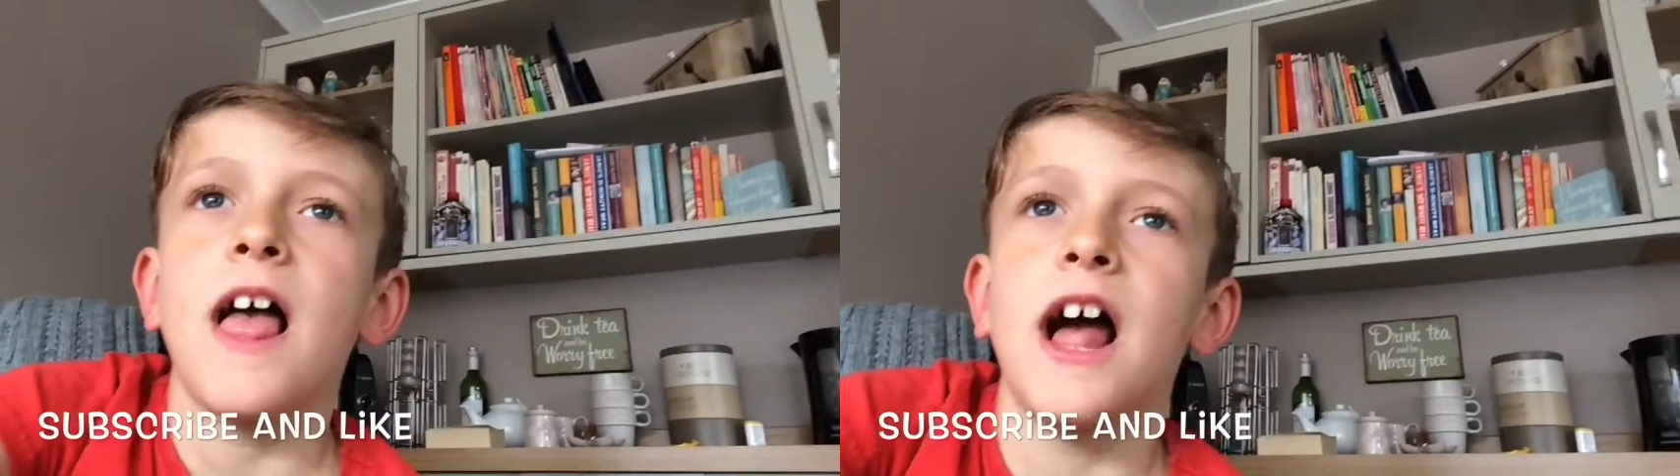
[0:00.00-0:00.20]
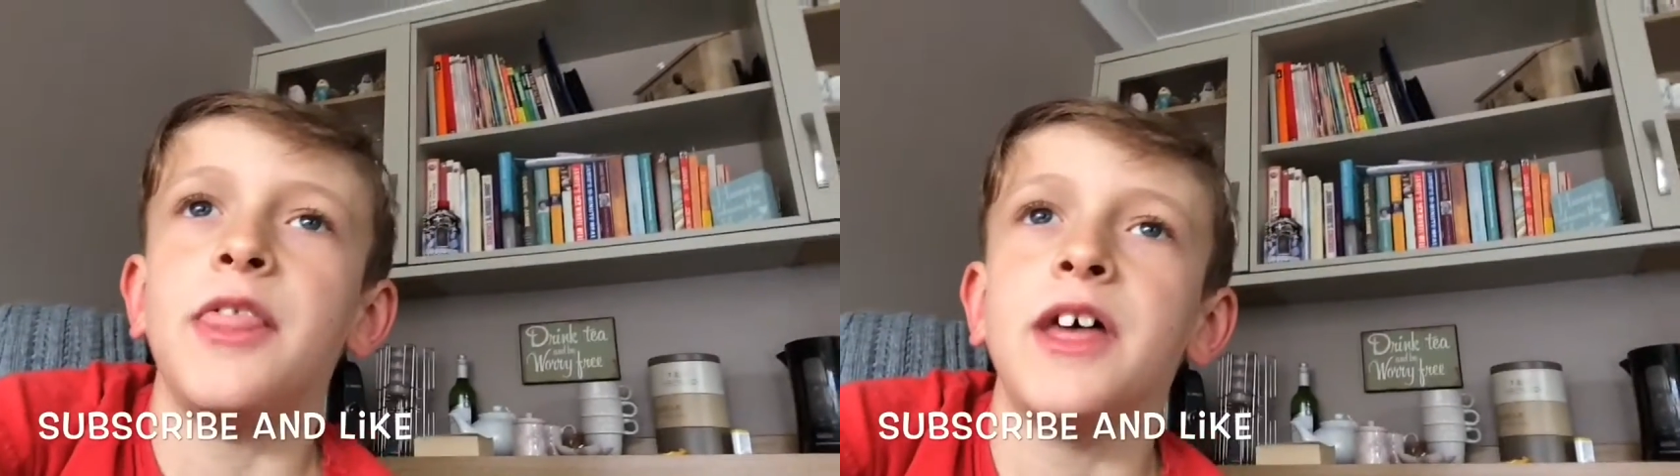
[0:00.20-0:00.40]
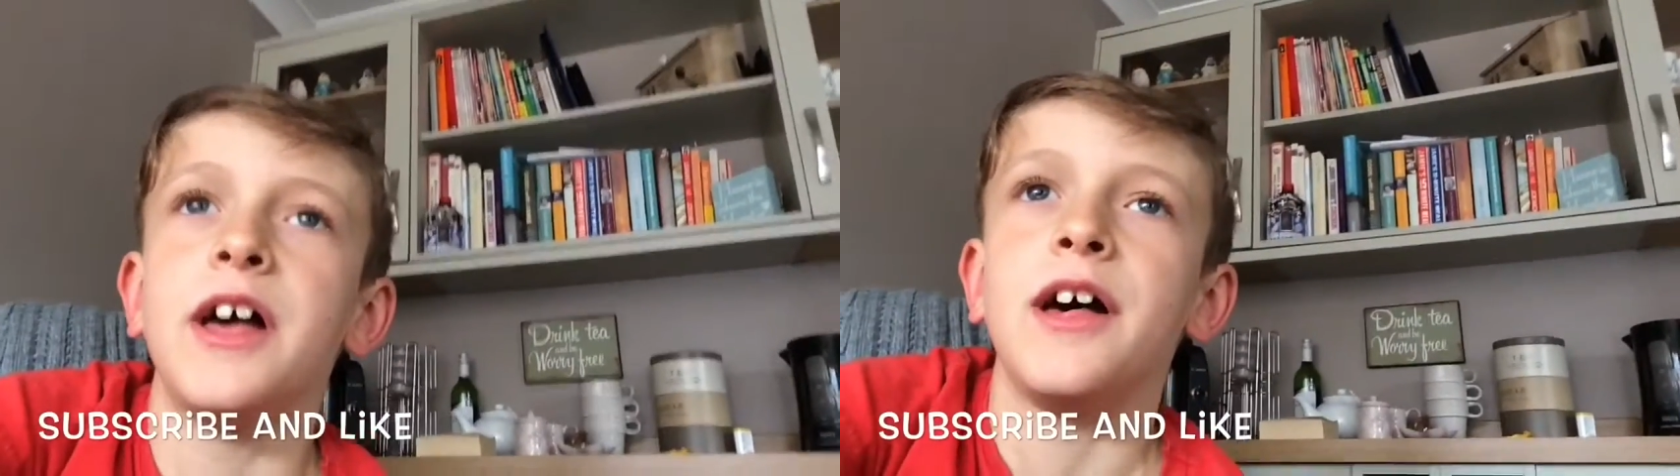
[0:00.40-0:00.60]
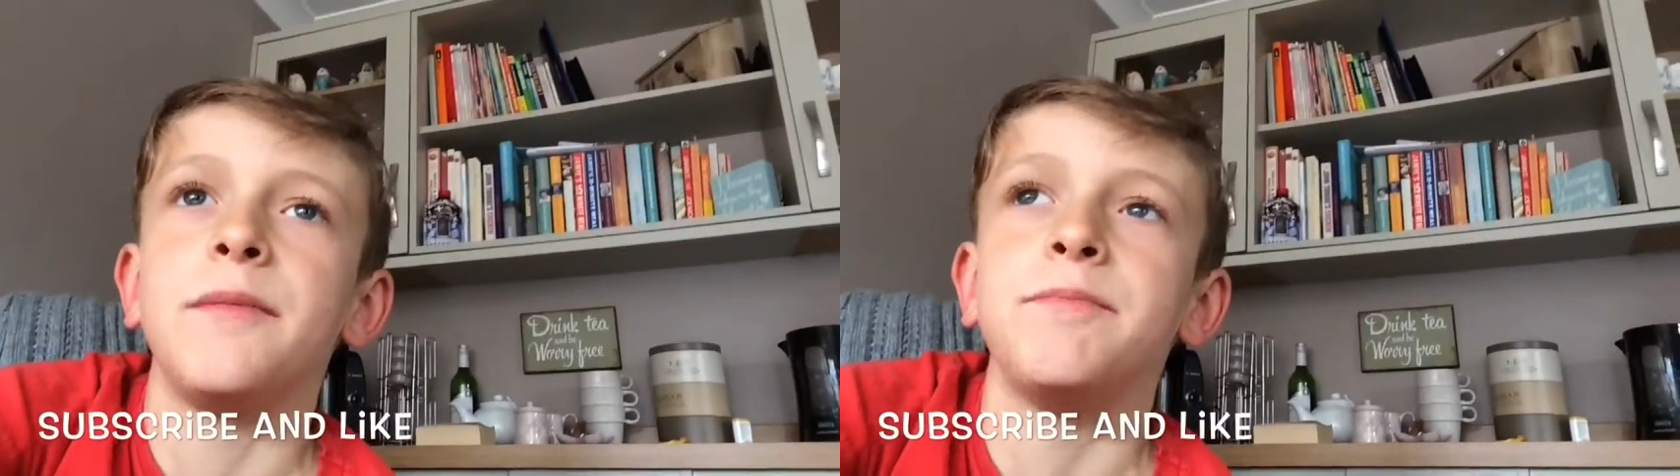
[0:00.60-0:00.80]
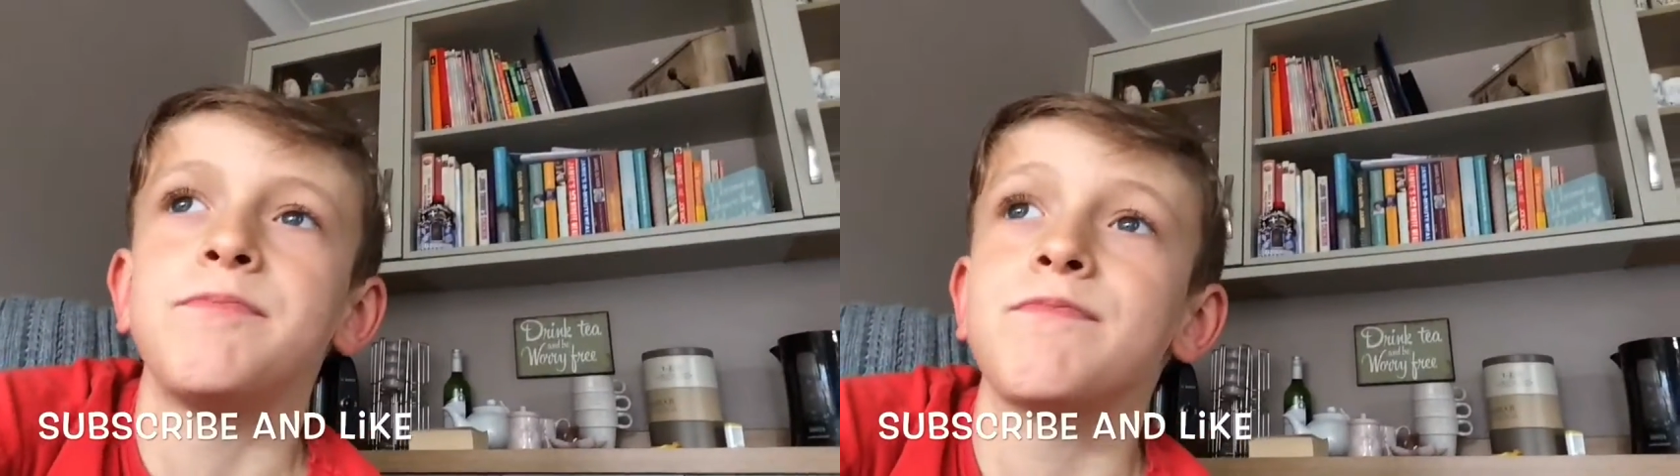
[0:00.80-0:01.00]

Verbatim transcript: And then,